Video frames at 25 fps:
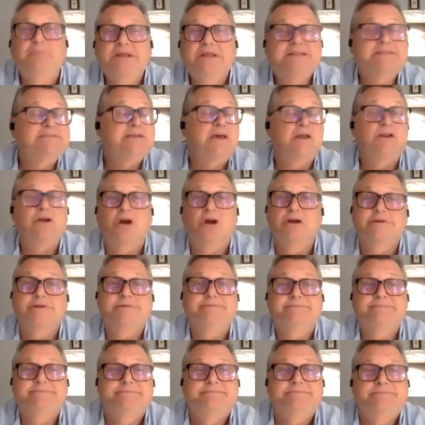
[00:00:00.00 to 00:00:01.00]
And for me, it's not
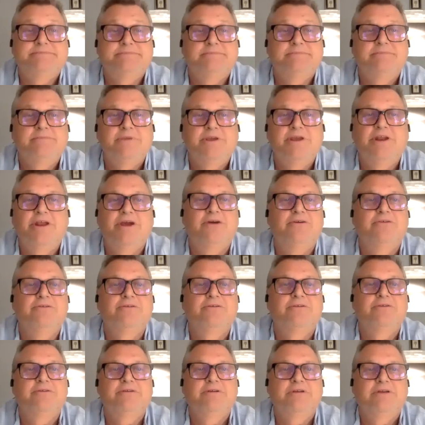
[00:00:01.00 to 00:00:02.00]
hard, you know.
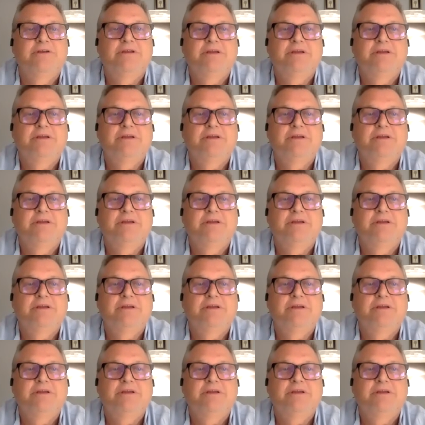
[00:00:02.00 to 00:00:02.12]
